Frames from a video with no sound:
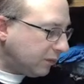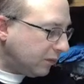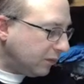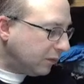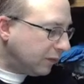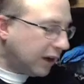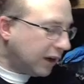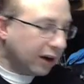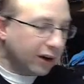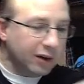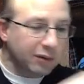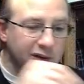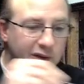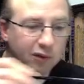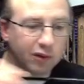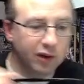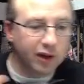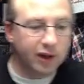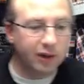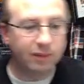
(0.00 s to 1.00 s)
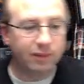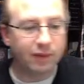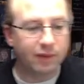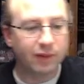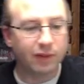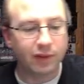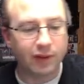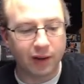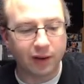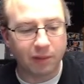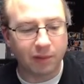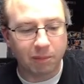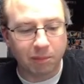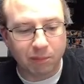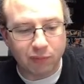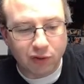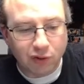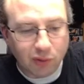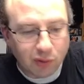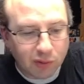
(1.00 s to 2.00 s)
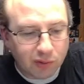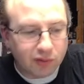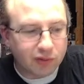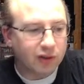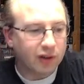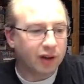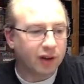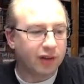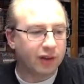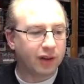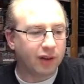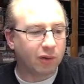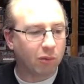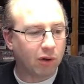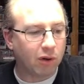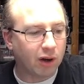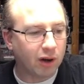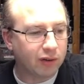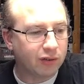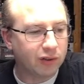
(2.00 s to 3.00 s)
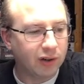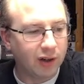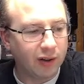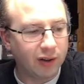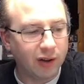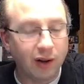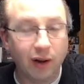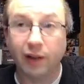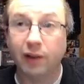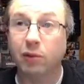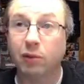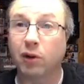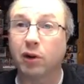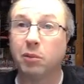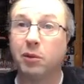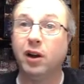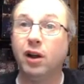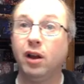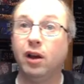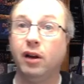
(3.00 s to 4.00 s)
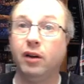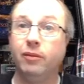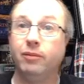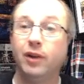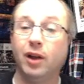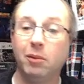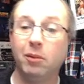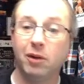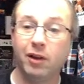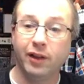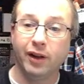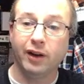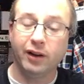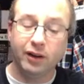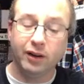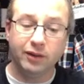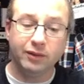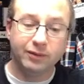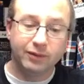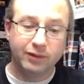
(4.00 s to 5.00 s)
Now comes the green, then the shoes, then the wash, and then I think we're going to be done. How about that, huh?